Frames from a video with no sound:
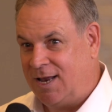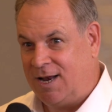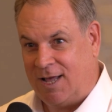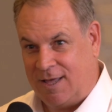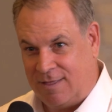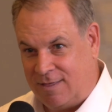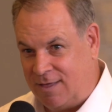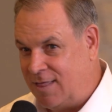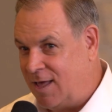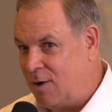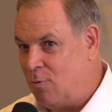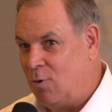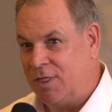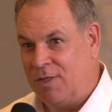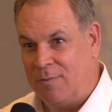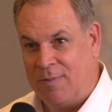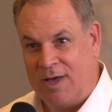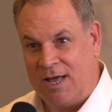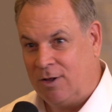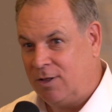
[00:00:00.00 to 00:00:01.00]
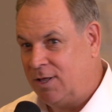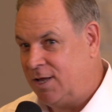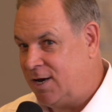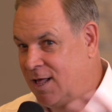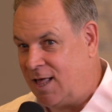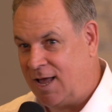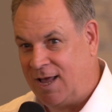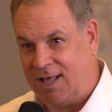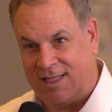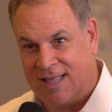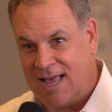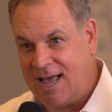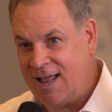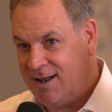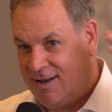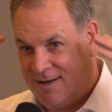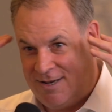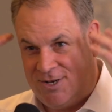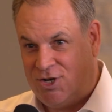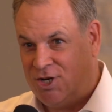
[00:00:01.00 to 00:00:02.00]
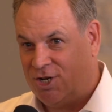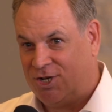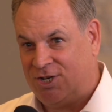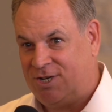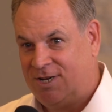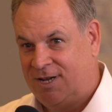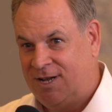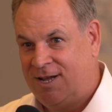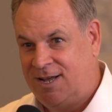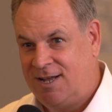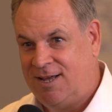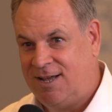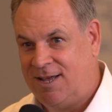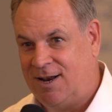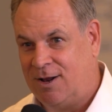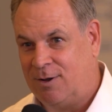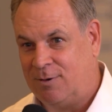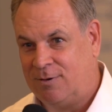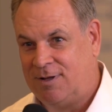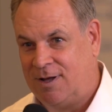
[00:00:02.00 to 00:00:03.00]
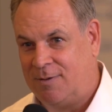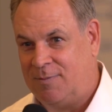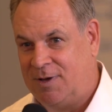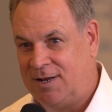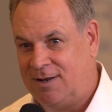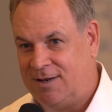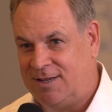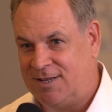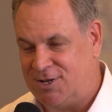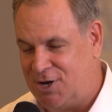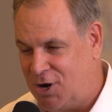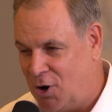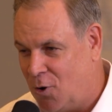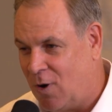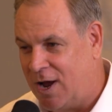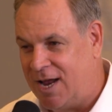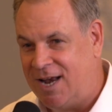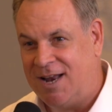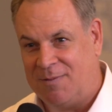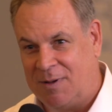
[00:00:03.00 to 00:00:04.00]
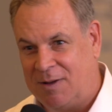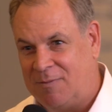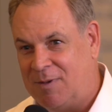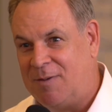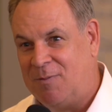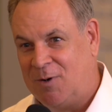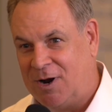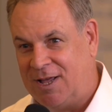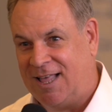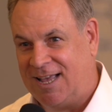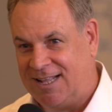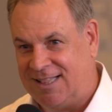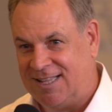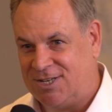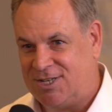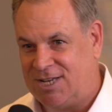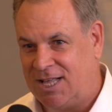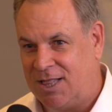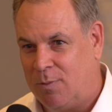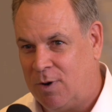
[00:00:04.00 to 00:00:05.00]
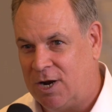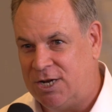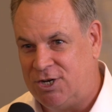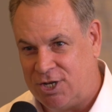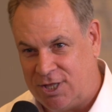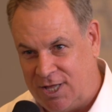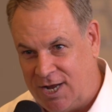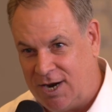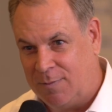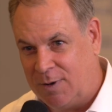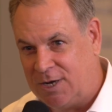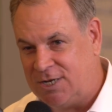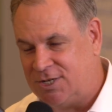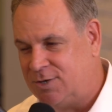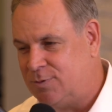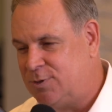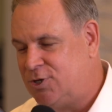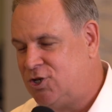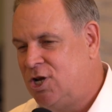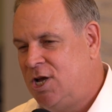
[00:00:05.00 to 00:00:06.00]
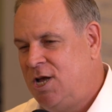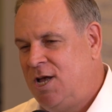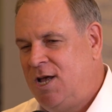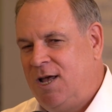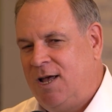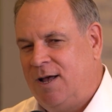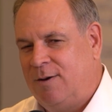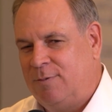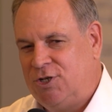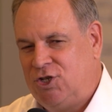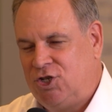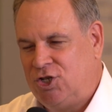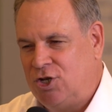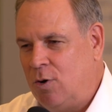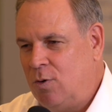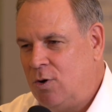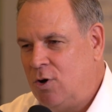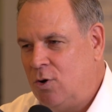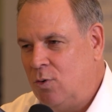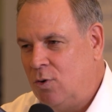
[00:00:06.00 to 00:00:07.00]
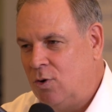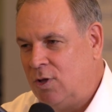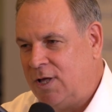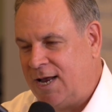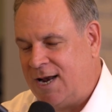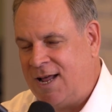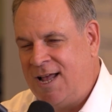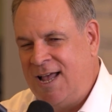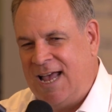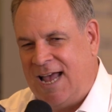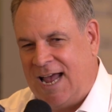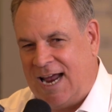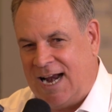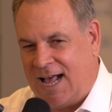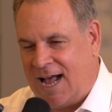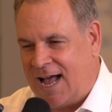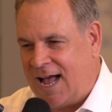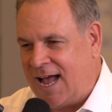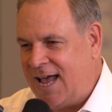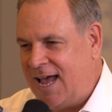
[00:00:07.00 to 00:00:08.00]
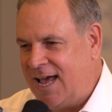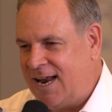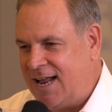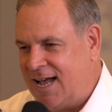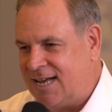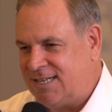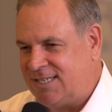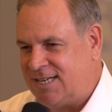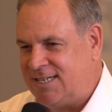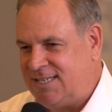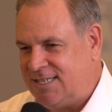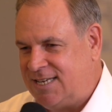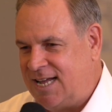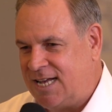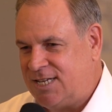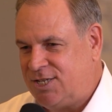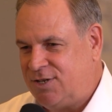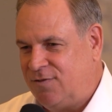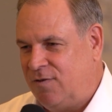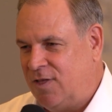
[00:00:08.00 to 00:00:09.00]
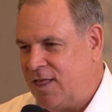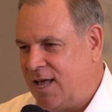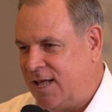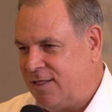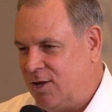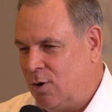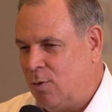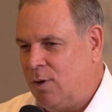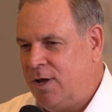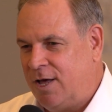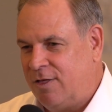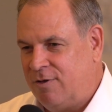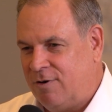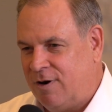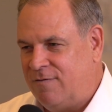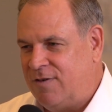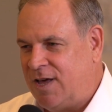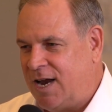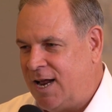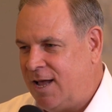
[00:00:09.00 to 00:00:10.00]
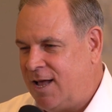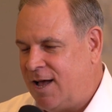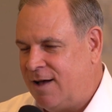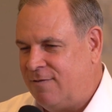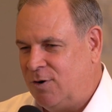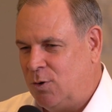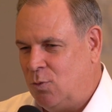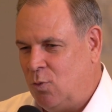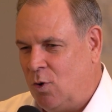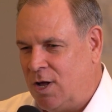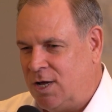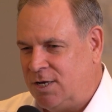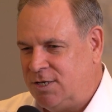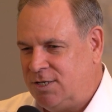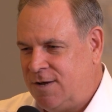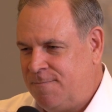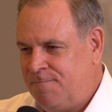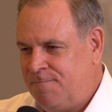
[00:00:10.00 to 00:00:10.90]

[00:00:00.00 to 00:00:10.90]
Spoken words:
and then they won the medal. And like that just, is ingrained in my memory, like the celebration there, because it was so cool. And I had, as a test for that, the only other event I covered was